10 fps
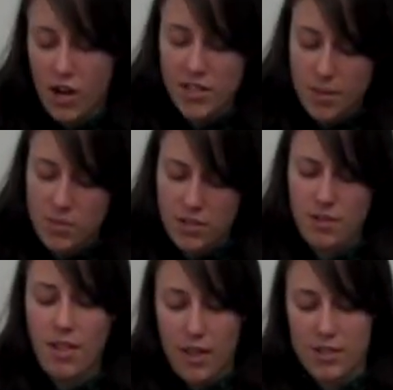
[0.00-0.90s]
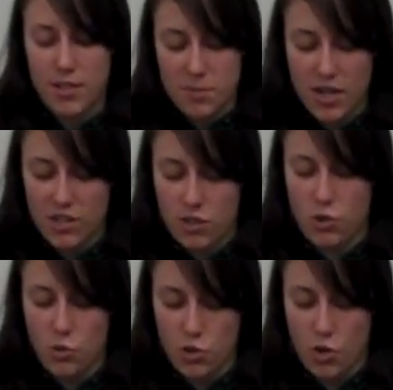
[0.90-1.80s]
are some studies
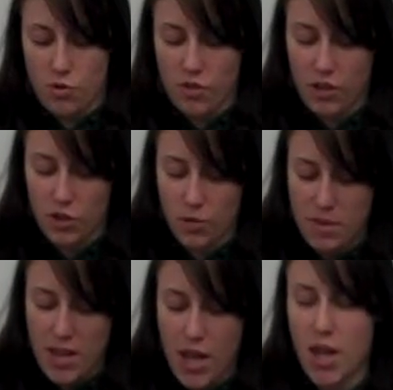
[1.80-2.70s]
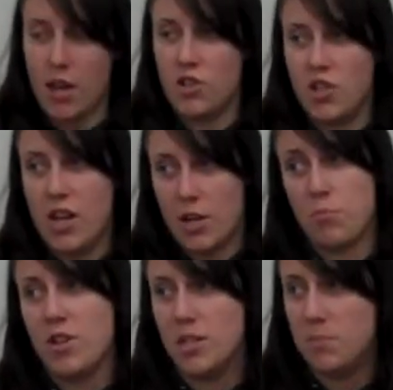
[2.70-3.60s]
do show that there could be a
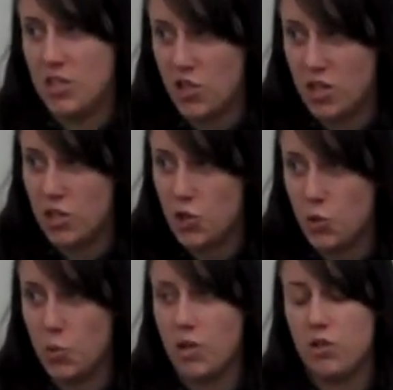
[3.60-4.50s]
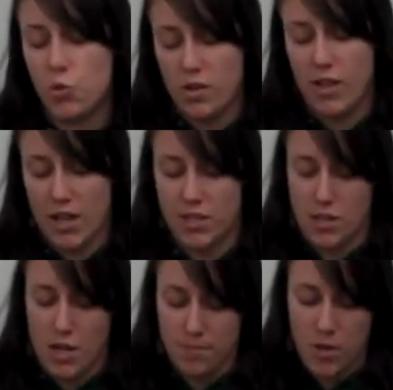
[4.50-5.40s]
genetic predisposition to joint
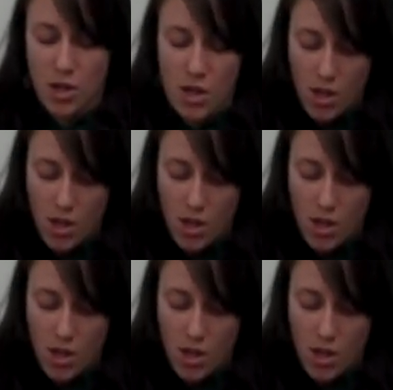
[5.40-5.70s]
laxity.